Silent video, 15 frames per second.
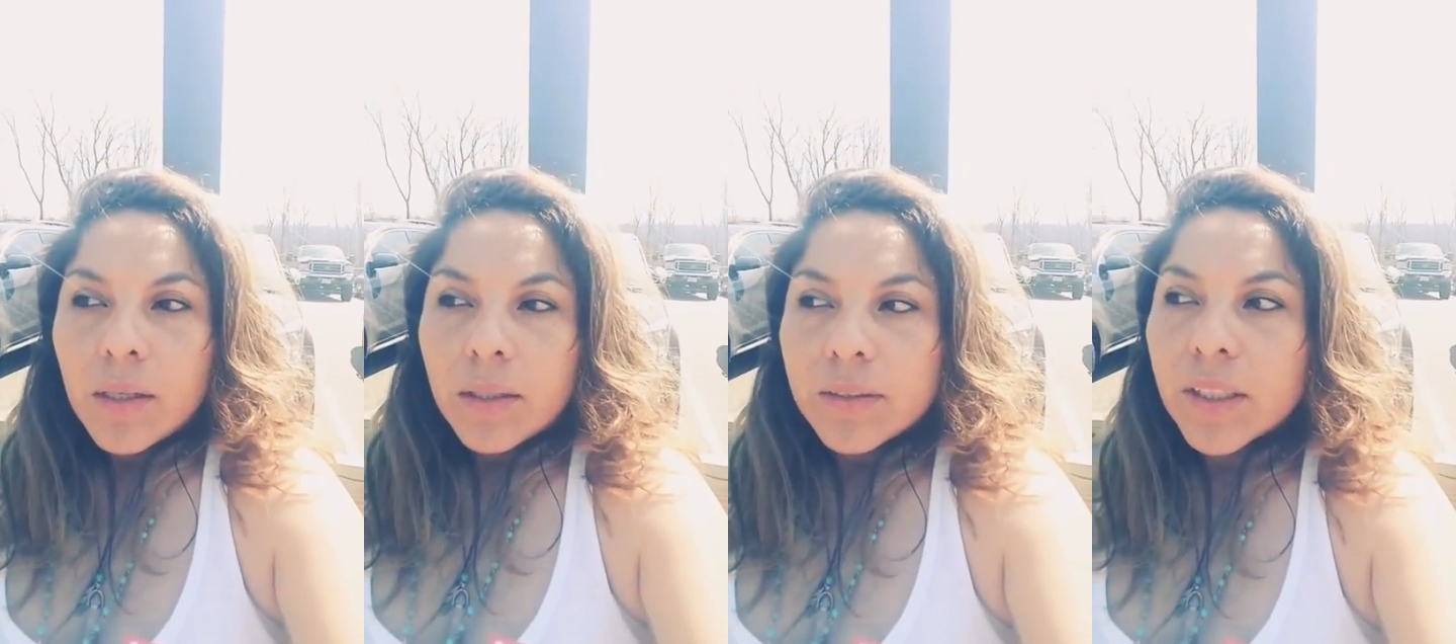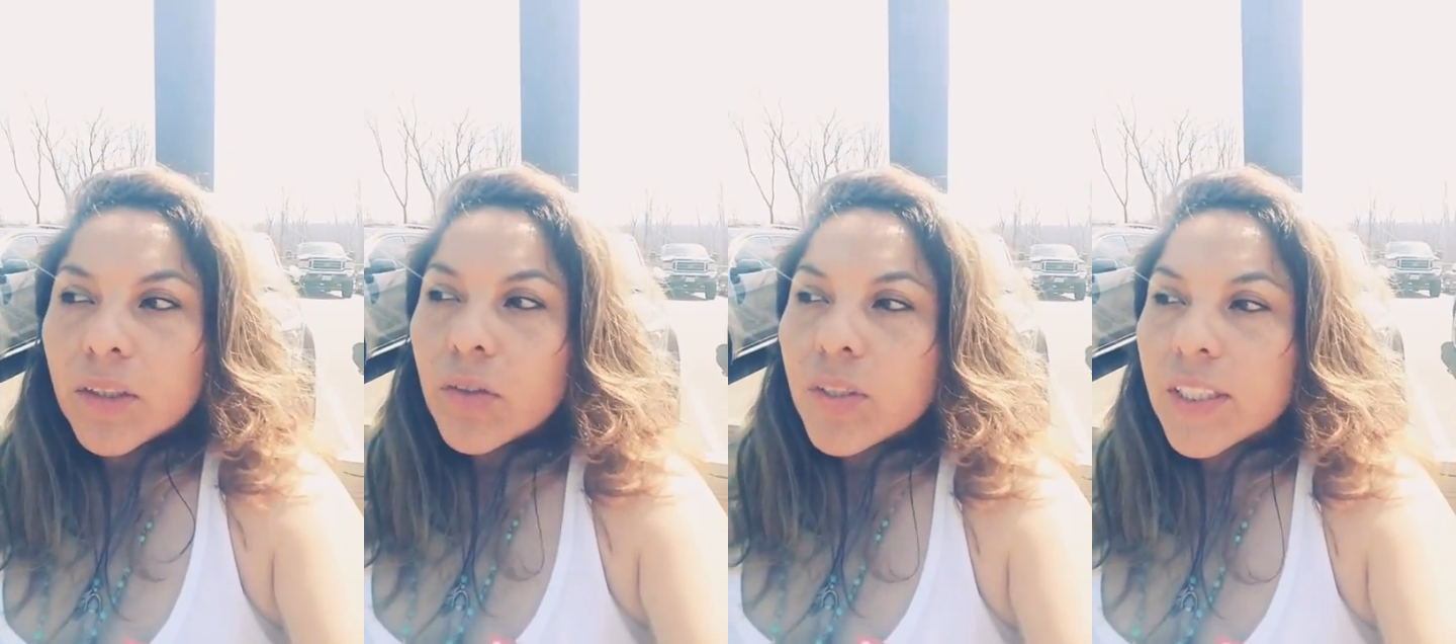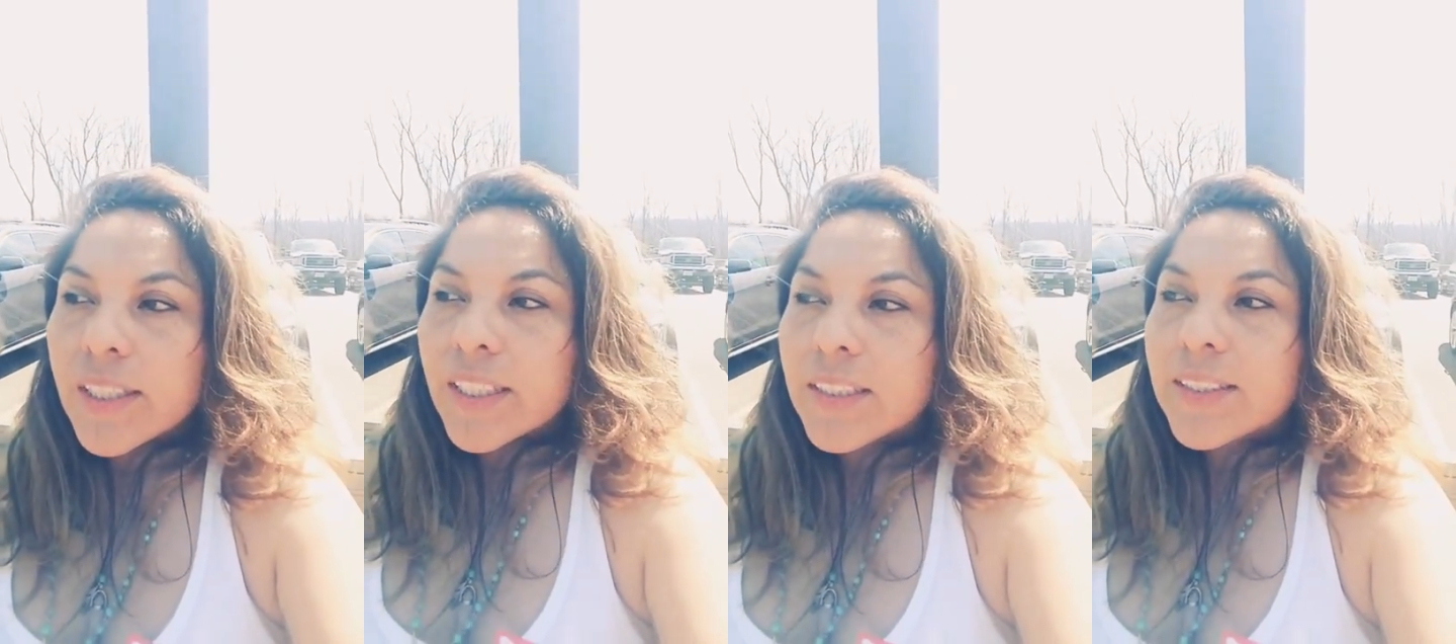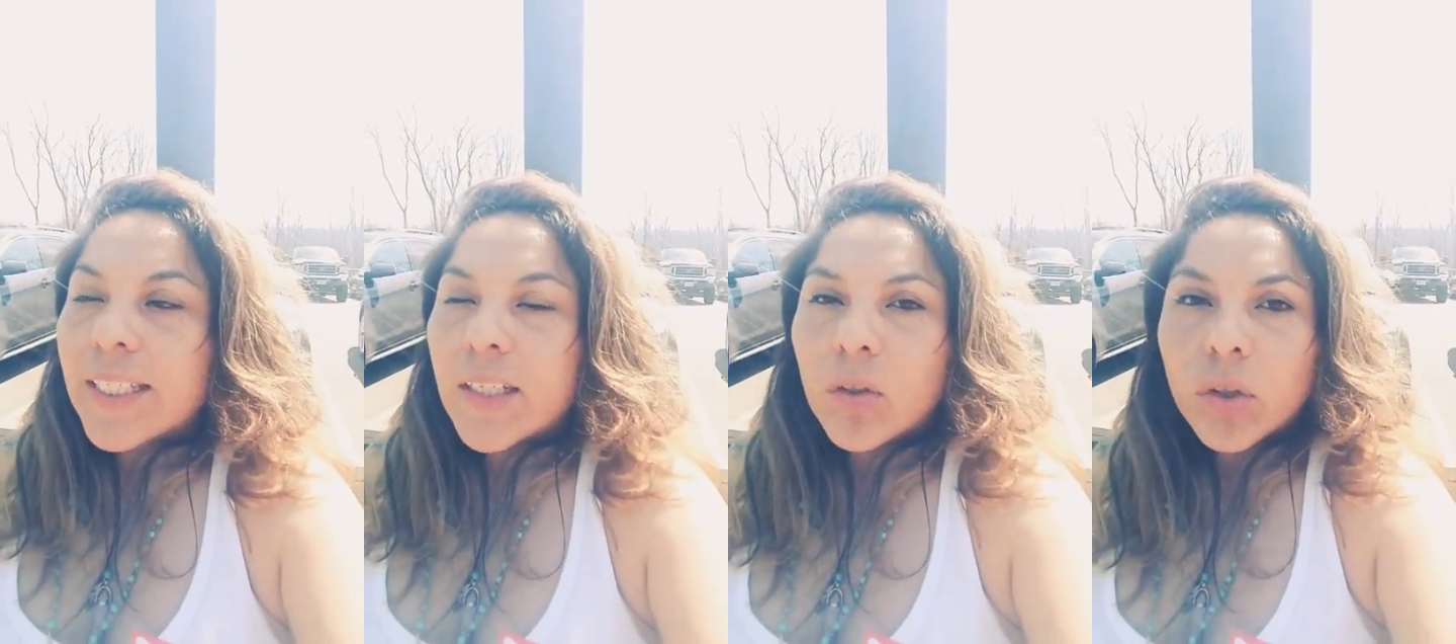The other thing
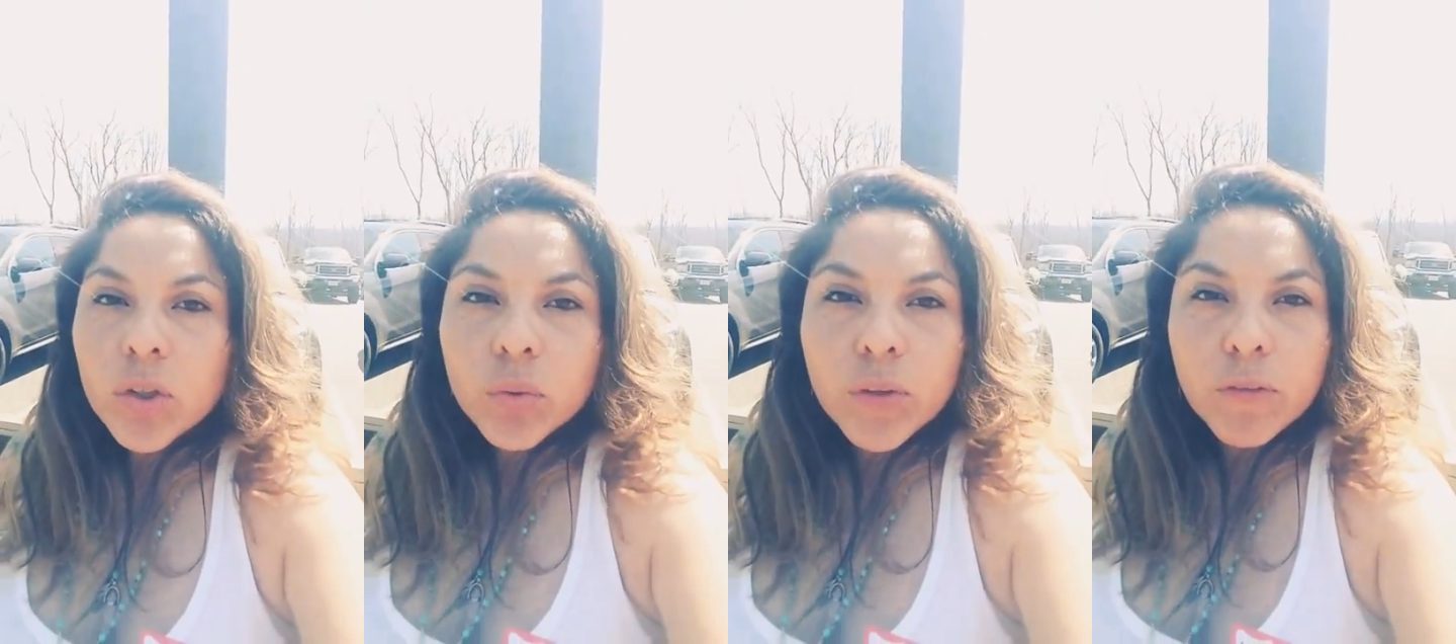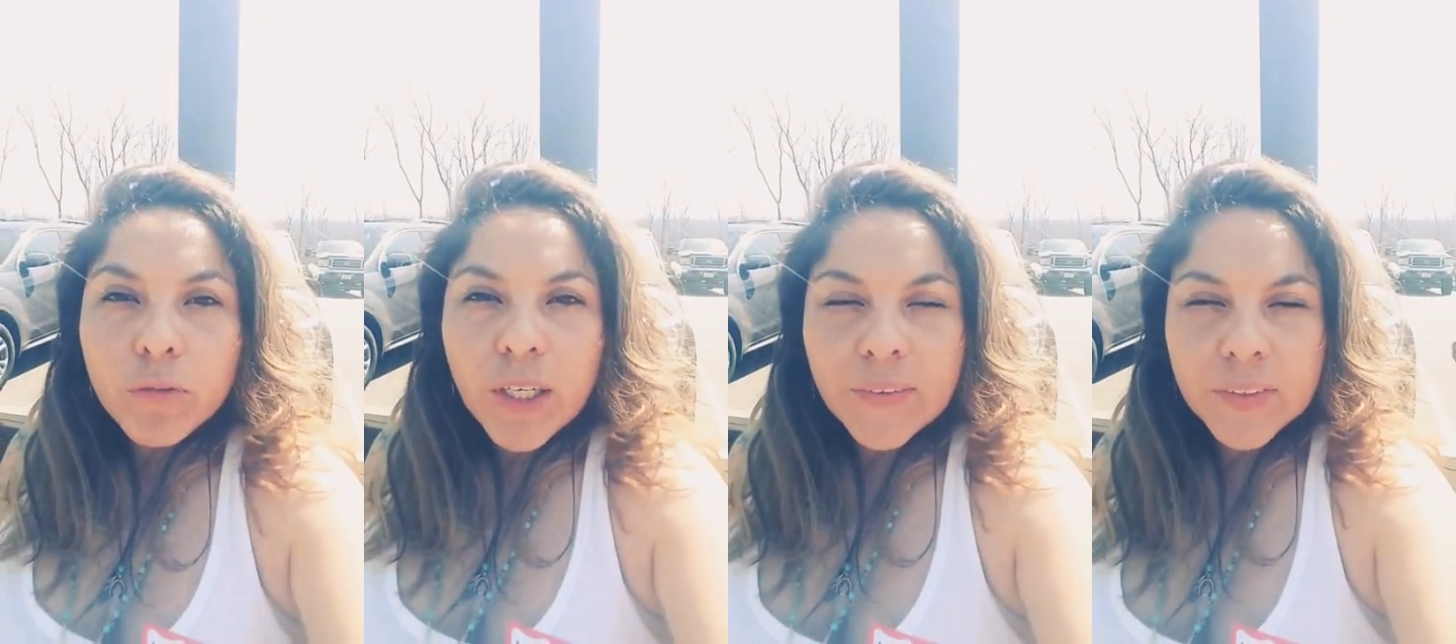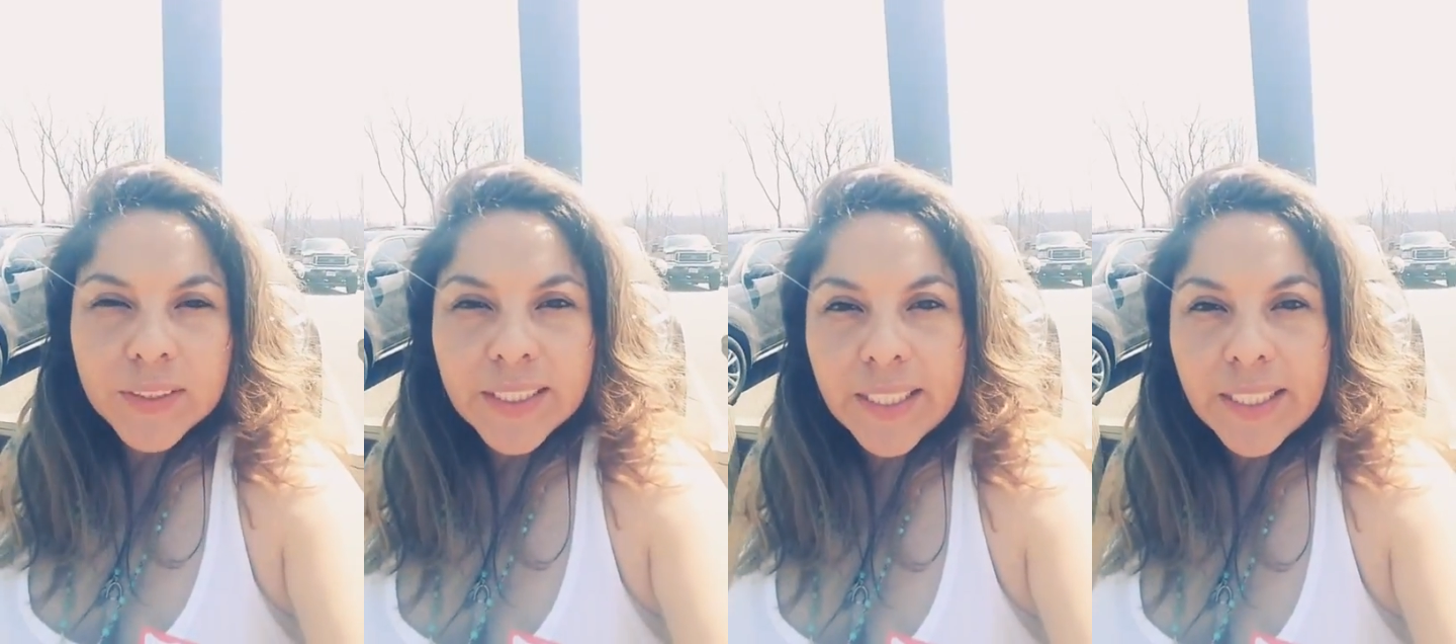is that it also involves us